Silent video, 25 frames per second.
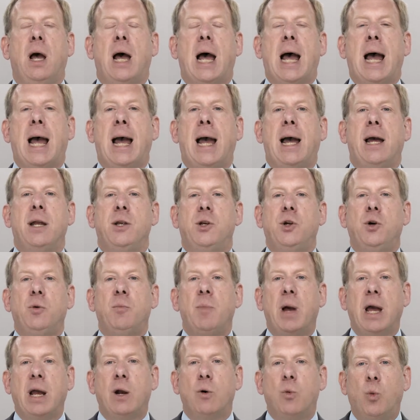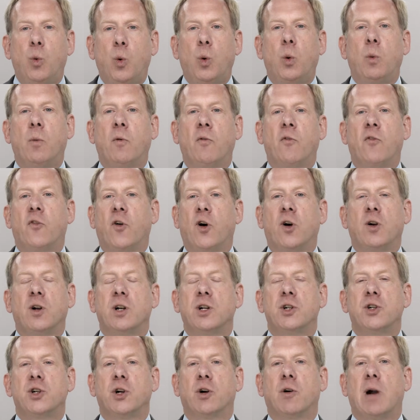and you make
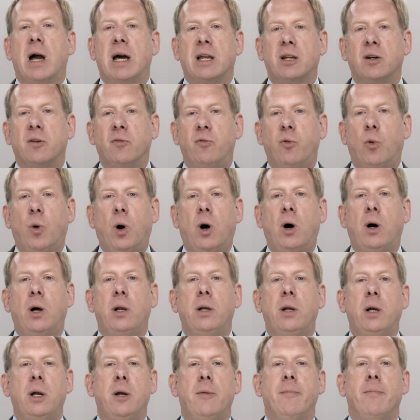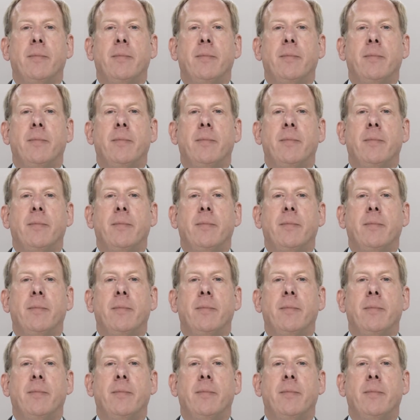furniture out of wood,